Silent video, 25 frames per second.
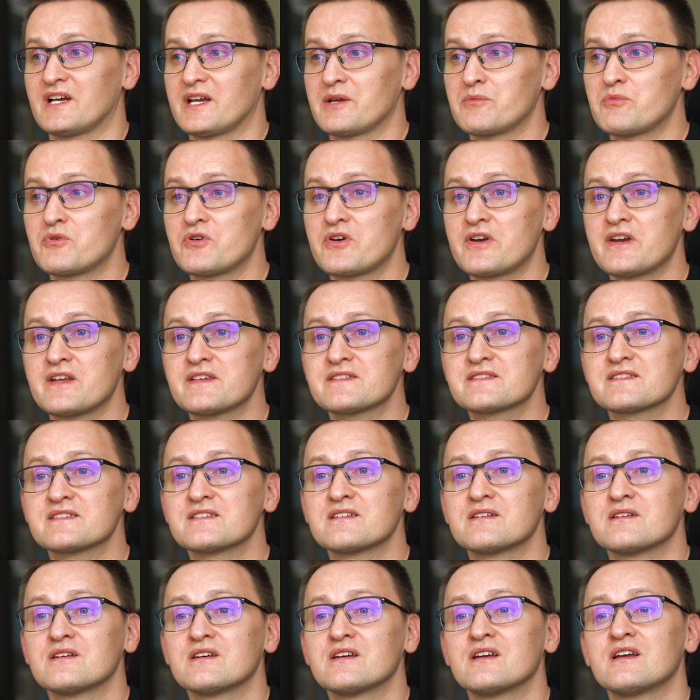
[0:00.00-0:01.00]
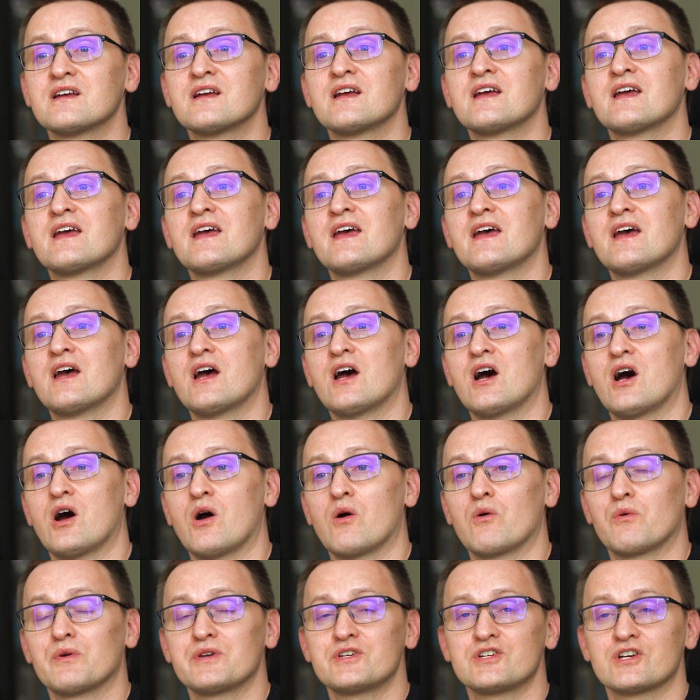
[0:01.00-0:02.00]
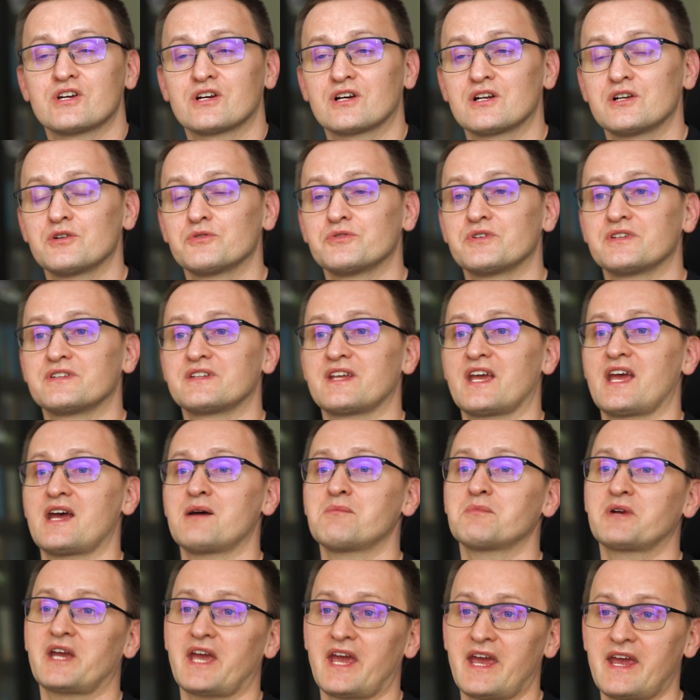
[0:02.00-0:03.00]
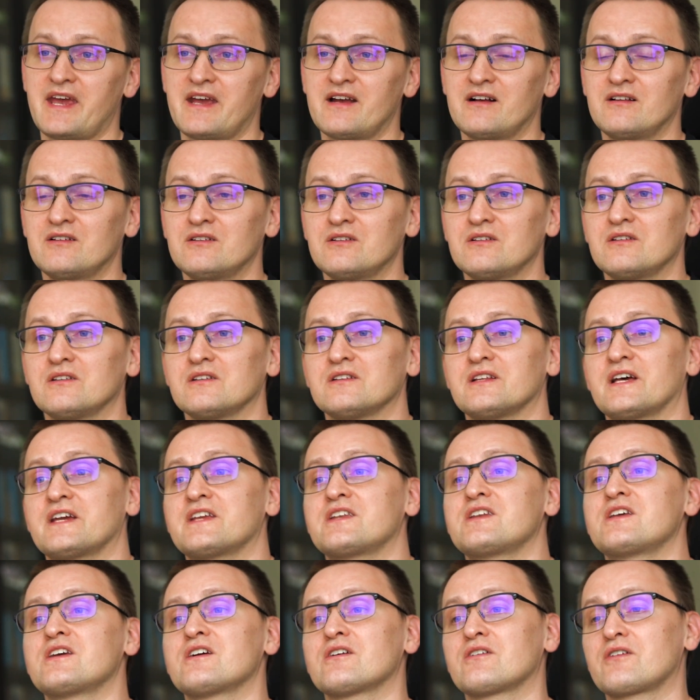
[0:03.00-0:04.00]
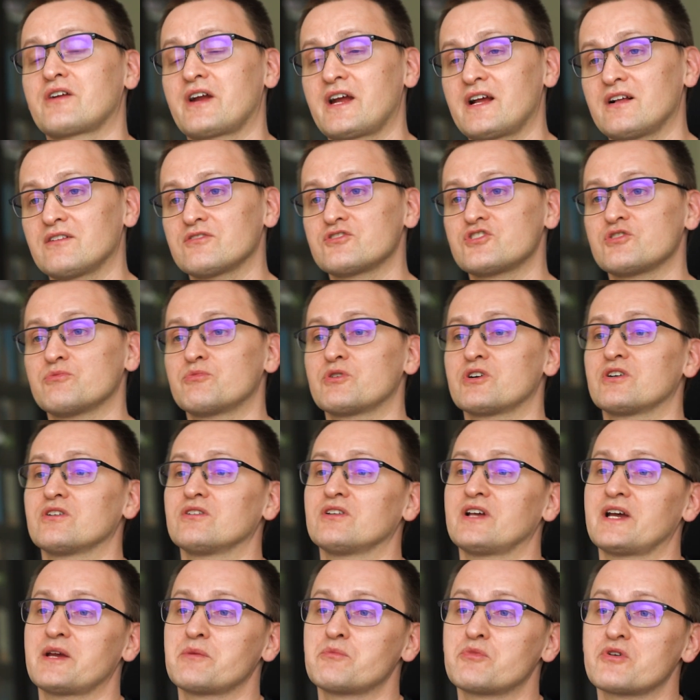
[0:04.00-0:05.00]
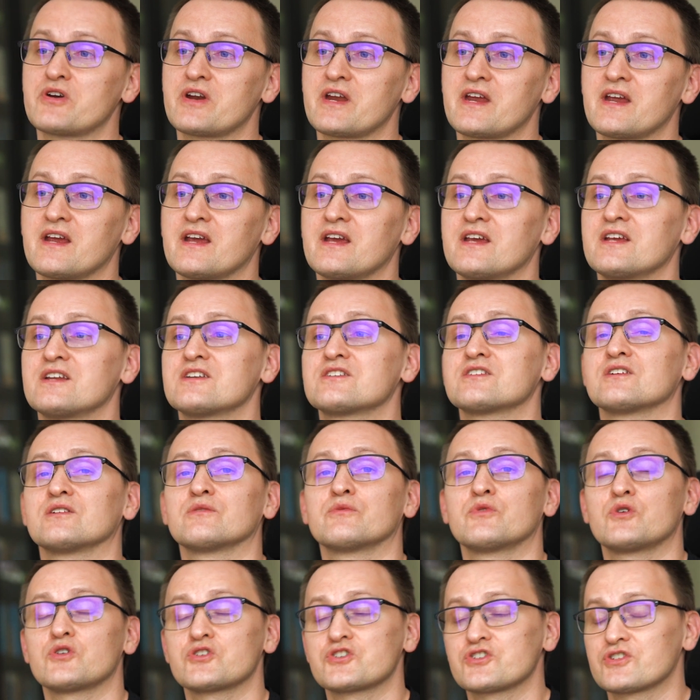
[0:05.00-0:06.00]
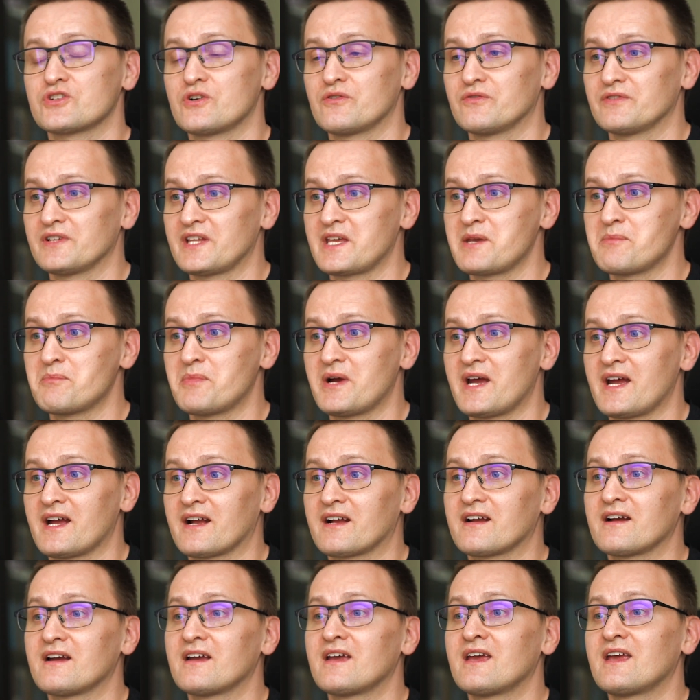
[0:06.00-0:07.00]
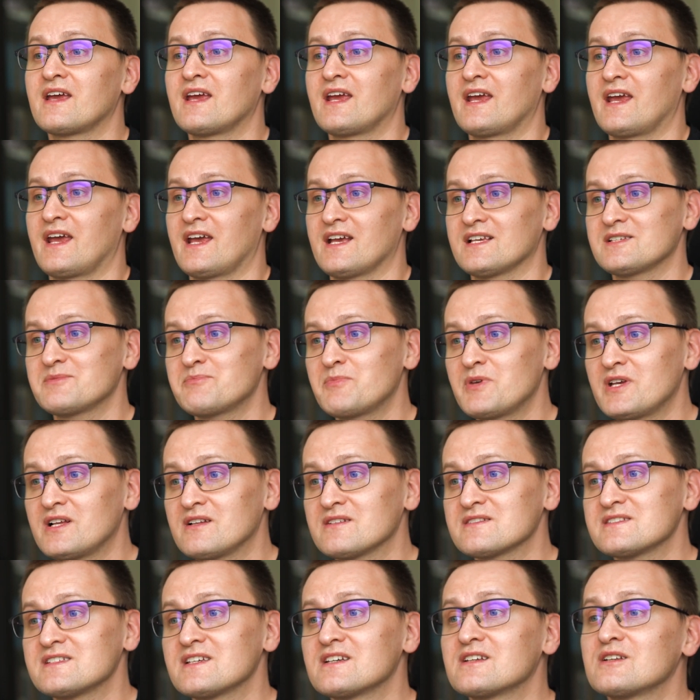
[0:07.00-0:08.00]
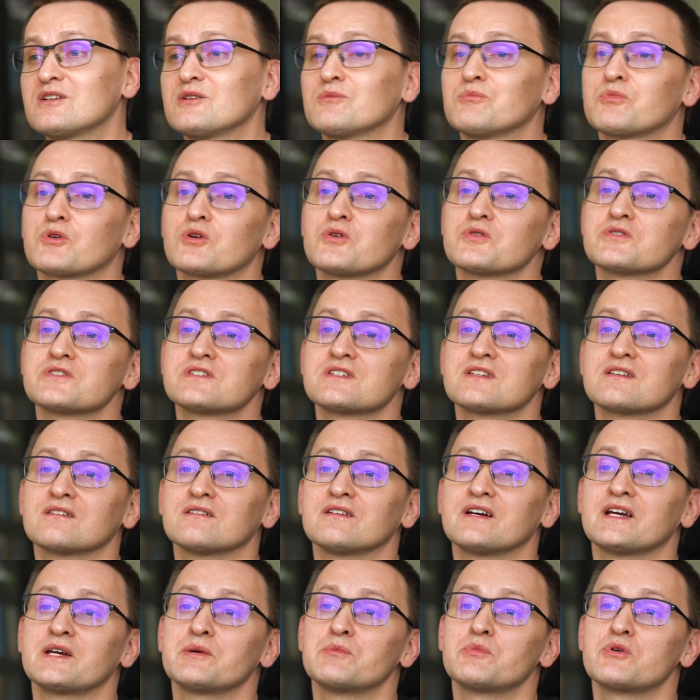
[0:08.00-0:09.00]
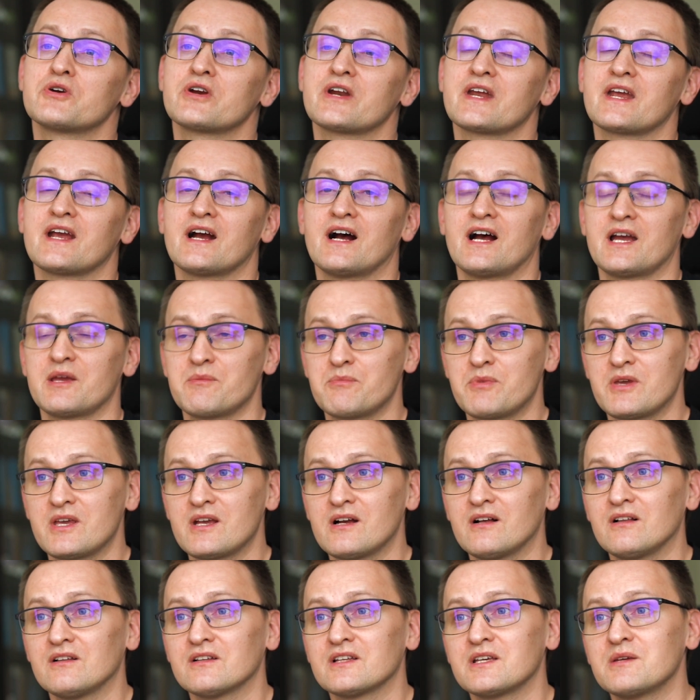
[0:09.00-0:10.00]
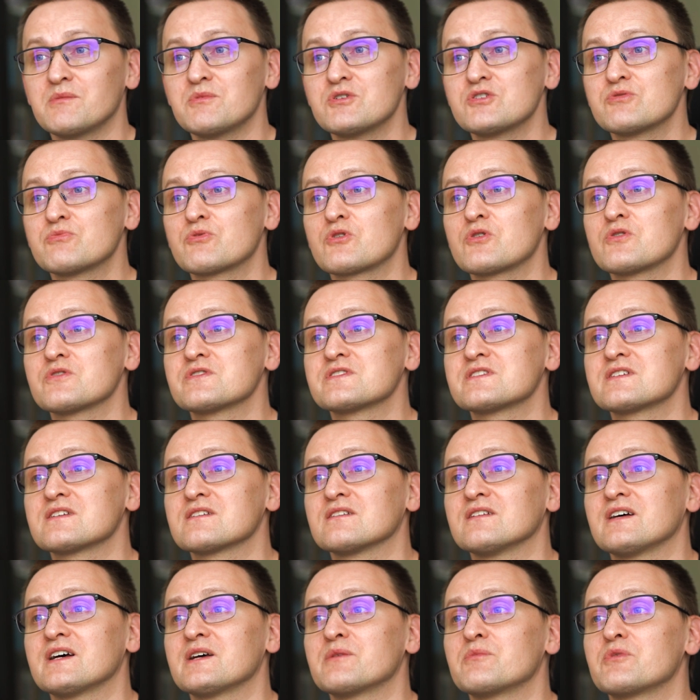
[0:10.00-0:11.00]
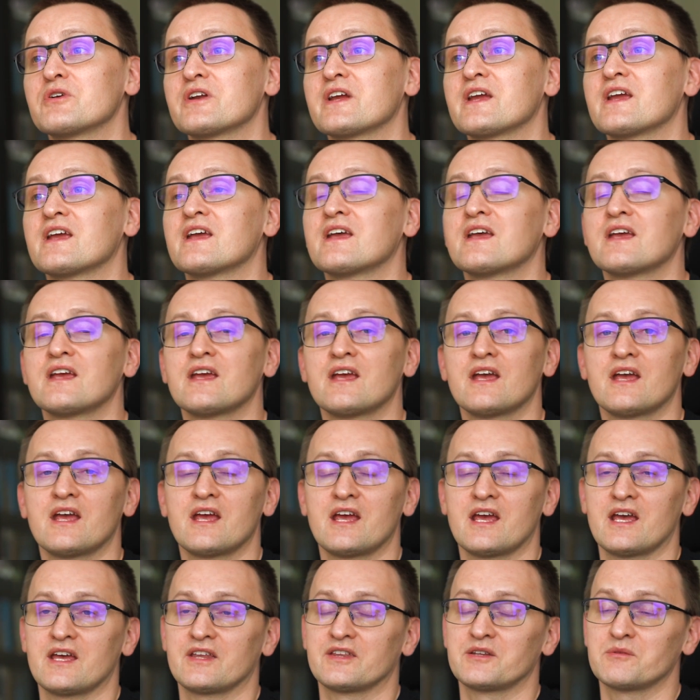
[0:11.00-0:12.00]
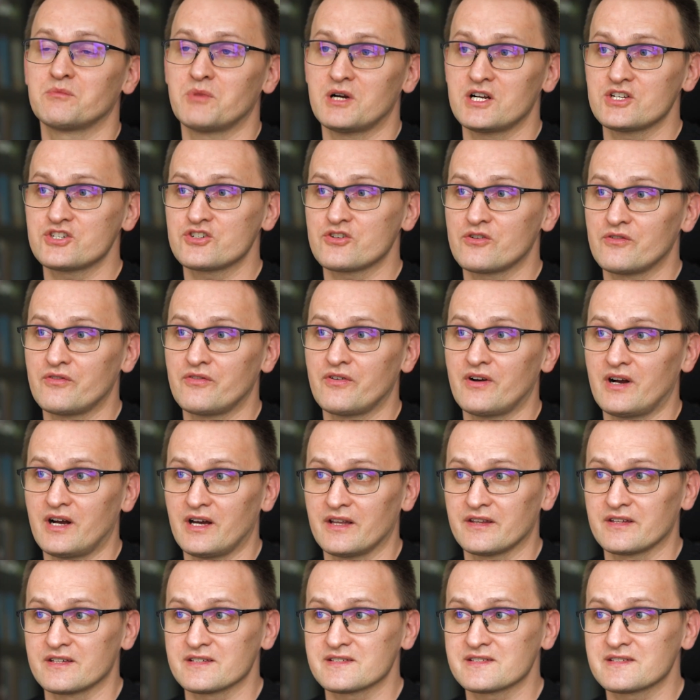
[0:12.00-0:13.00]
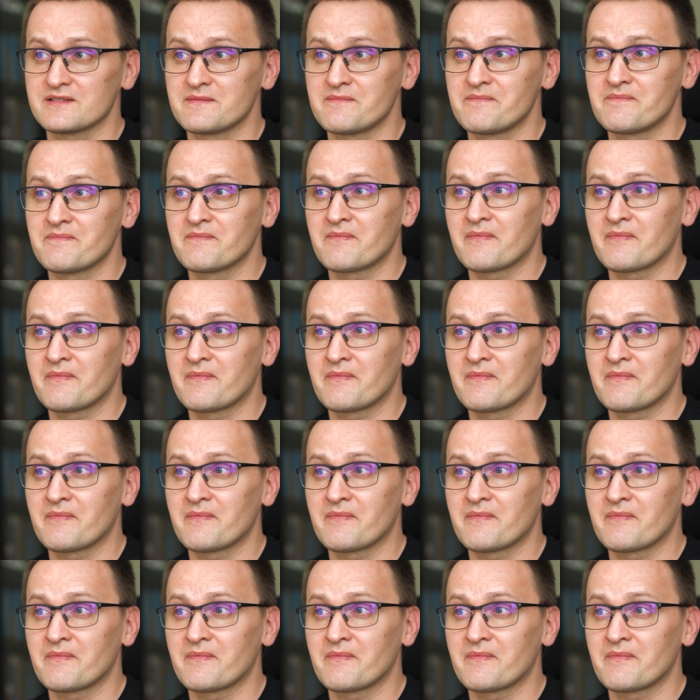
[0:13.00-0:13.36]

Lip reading: libraries, which included MKL, linear algebra library, Intel version of LAPACK, SPL signal processing library, IPL image processing library, and a bunch of others.